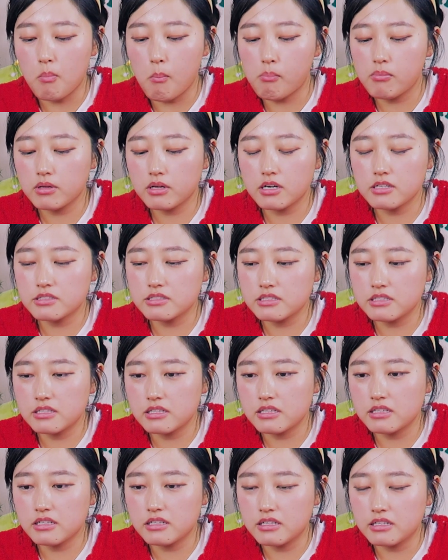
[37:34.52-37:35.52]
Because
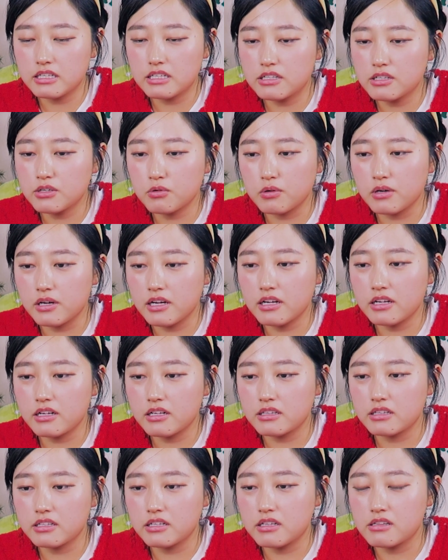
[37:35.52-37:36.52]
either way,
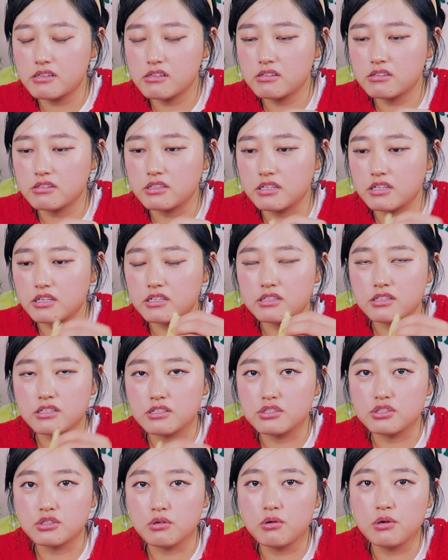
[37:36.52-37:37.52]
at the end of the day,
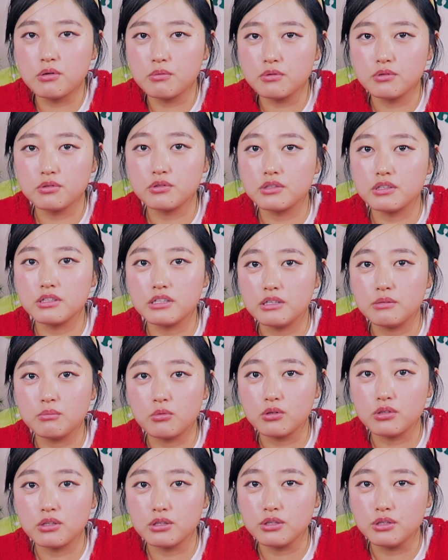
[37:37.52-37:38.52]
there's someone who can eat
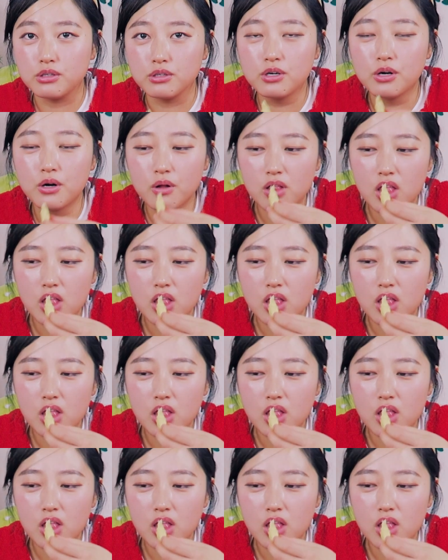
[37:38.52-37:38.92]
more than you.